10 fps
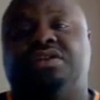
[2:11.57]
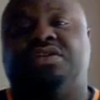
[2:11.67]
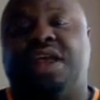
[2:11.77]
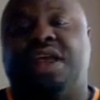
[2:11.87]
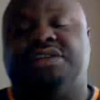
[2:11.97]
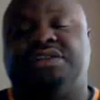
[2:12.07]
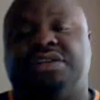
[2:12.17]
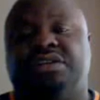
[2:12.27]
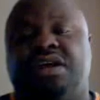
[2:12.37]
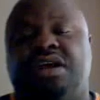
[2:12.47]

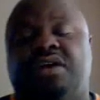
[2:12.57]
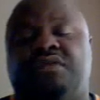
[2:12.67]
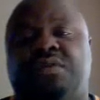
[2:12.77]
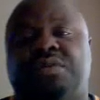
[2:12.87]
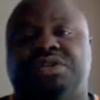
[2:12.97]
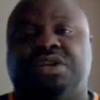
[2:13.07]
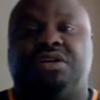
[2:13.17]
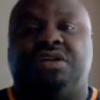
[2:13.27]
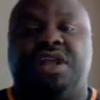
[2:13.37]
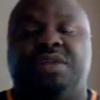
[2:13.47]
for a
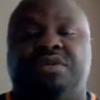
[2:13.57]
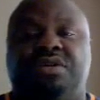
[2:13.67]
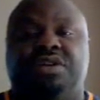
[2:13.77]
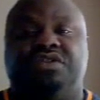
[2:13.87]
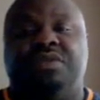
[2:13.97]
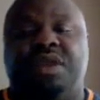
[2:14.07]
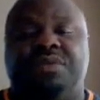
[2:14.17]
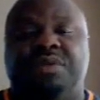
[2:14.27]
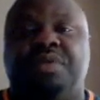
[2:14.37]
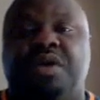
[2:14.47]
particular neighborhood if you may
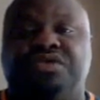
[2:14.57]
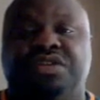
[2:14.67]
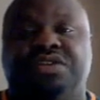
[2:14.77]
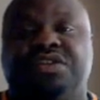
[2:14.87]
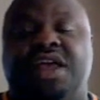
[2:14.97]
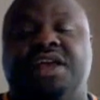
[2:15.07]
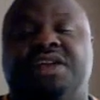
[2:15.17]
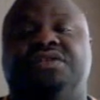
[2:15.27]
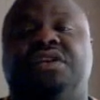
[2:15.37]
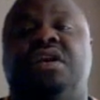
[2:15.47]
be posting the
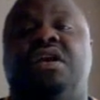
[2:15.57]
signs